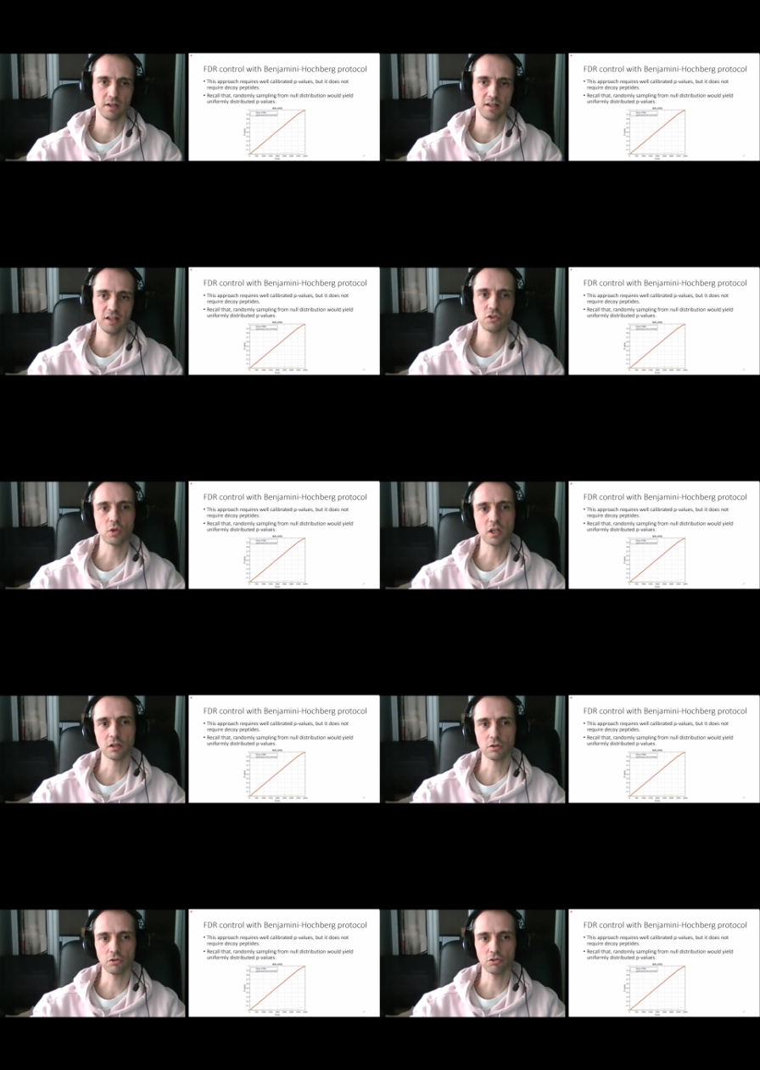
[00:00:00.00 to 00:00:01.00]
And then you can
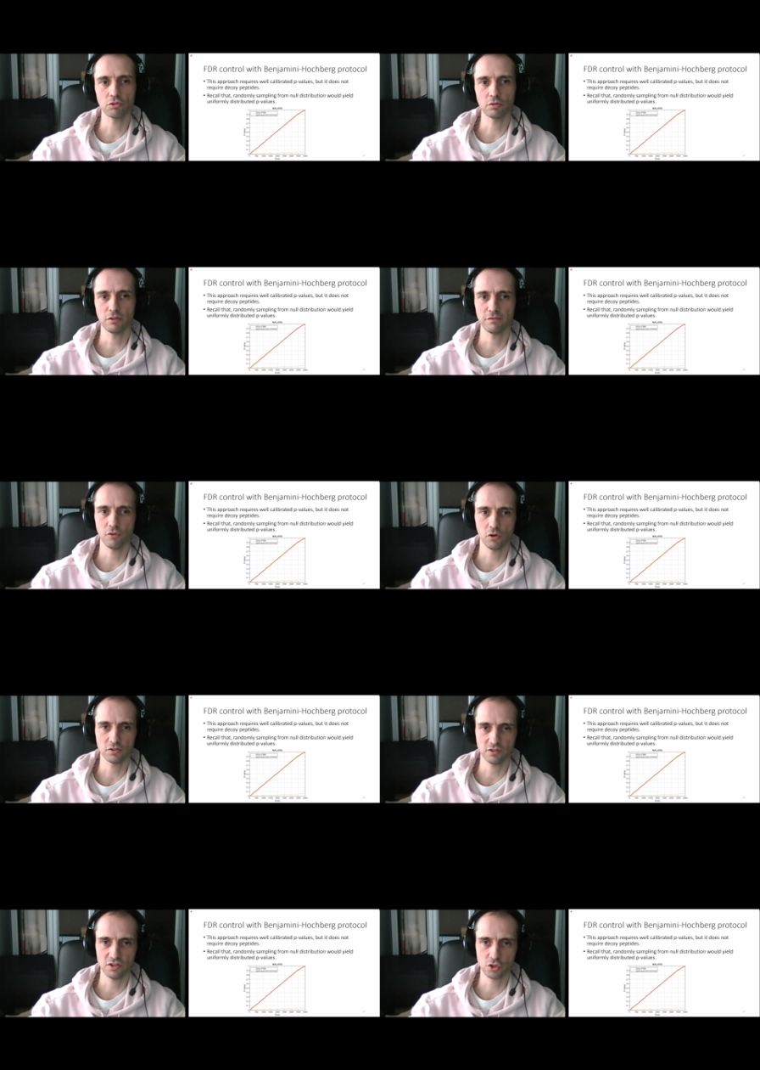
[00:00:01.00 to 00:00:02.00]
control the
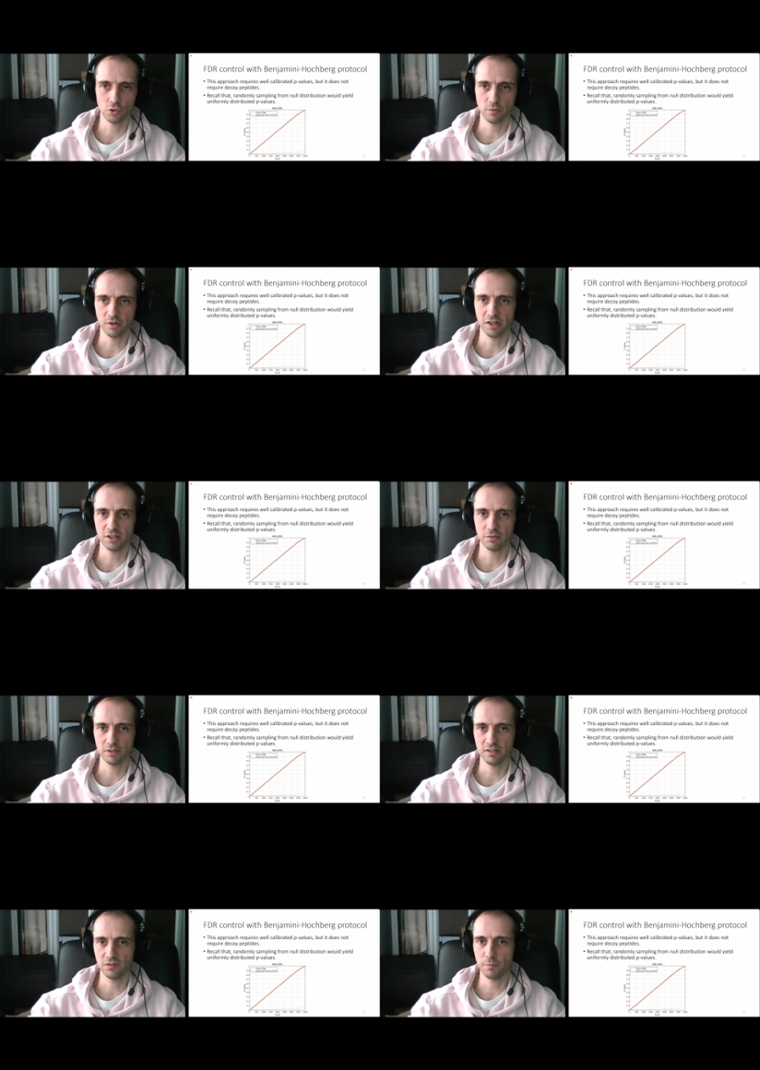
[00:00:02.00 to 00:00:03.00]
false discovery rate
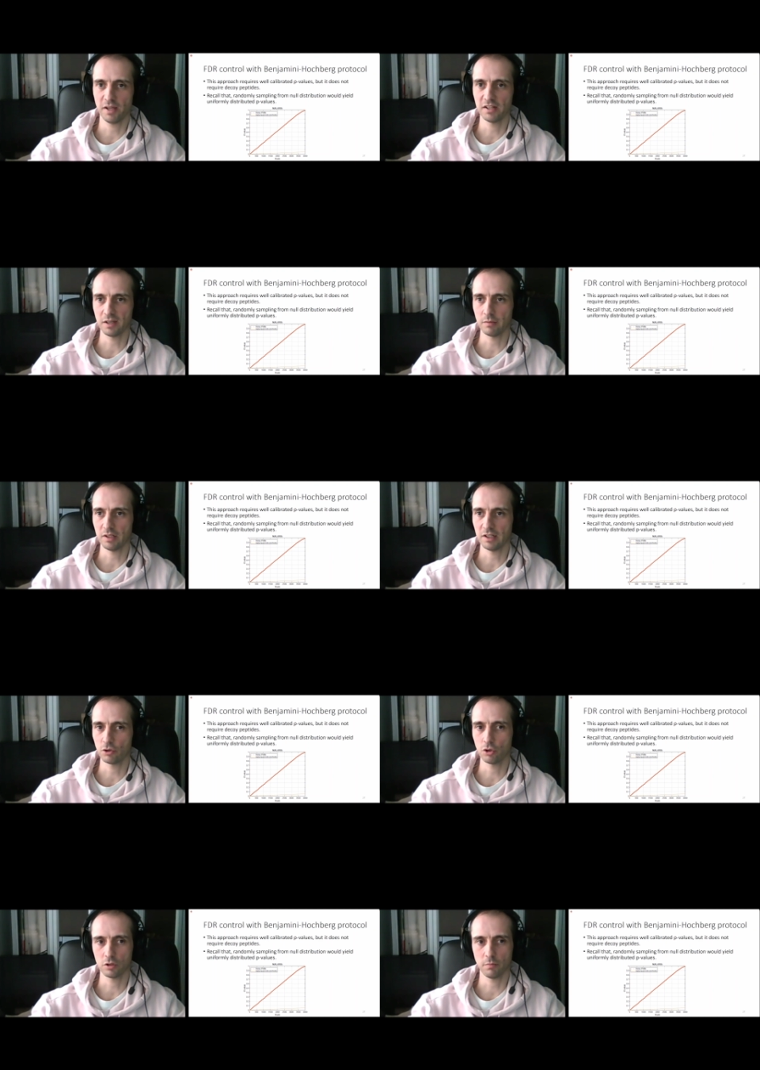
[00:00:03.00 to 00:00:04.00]
with this
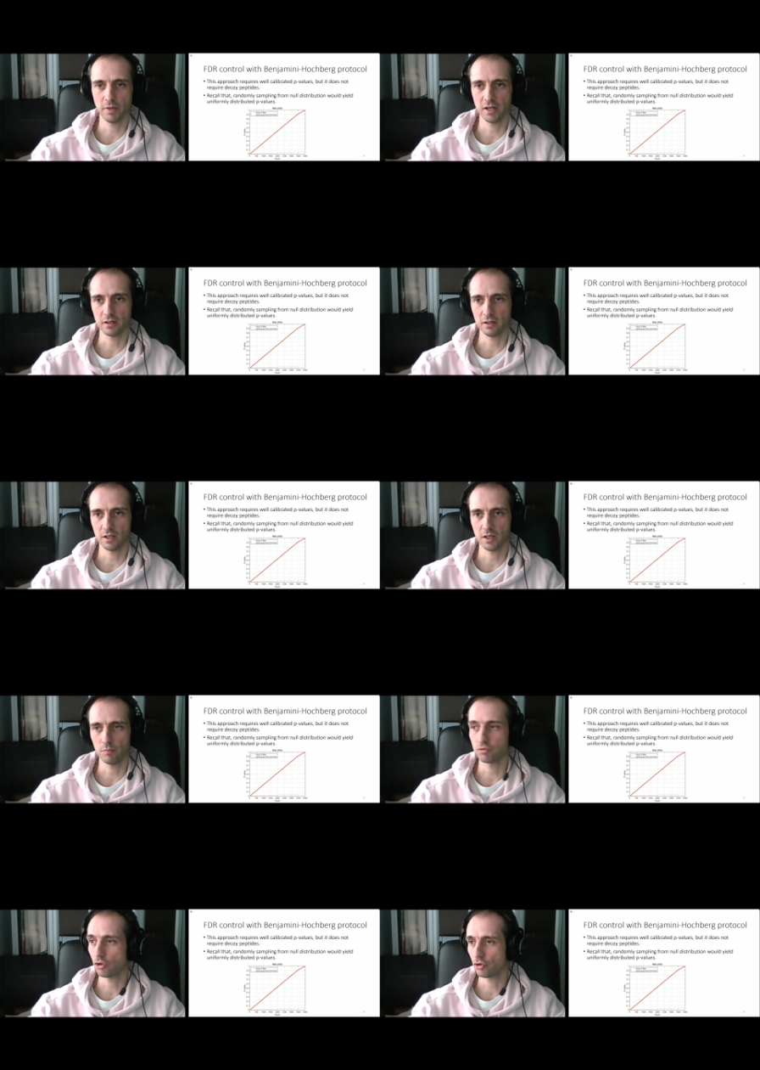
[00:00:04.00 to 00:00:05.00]
Benjamini-Hochberg
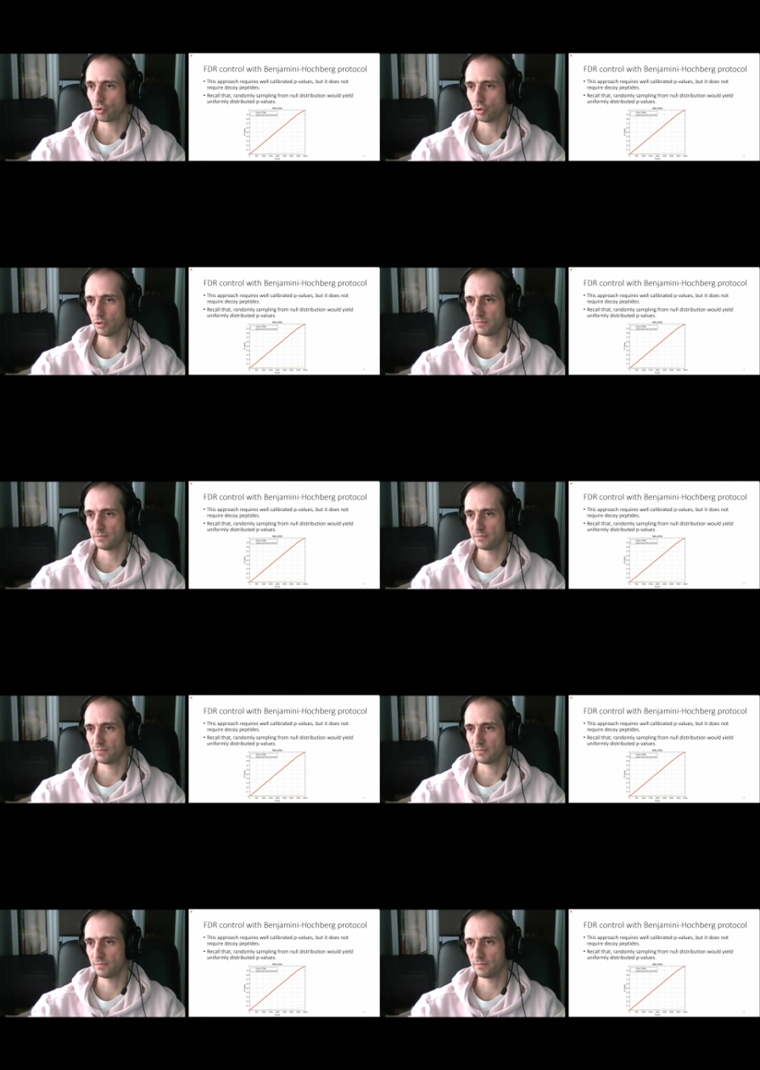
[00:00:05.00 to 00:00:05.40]
protocol.